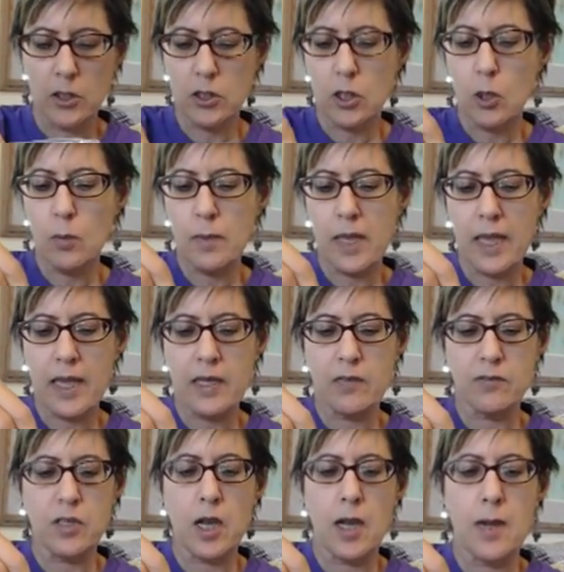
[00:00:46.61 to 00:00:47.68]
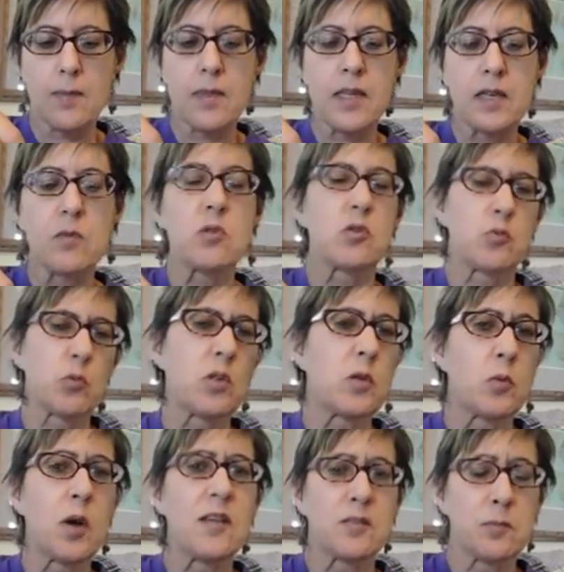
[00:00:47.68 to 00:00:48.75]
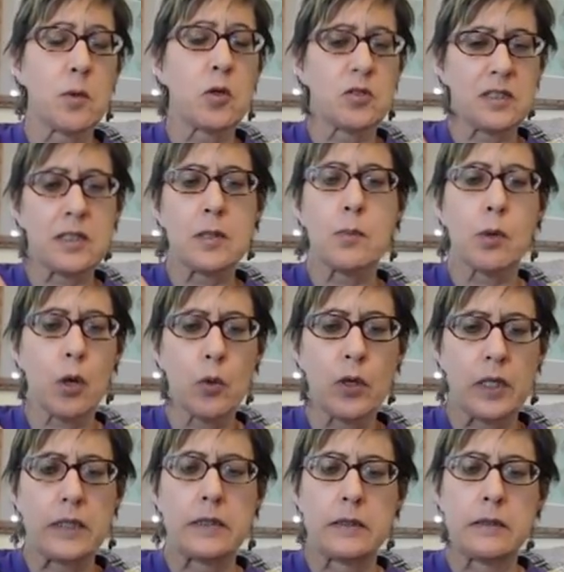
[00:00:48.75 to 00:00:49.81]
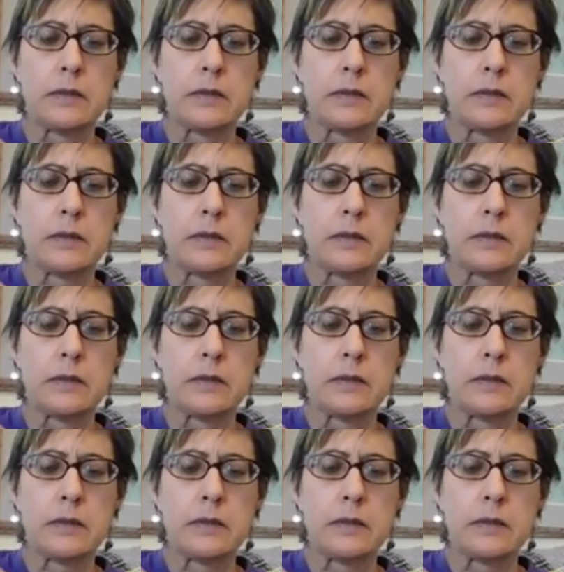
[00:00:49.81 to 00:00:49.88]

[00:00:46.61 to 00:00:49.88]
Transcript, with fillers: told me ahead of time that it was it was mostly broken,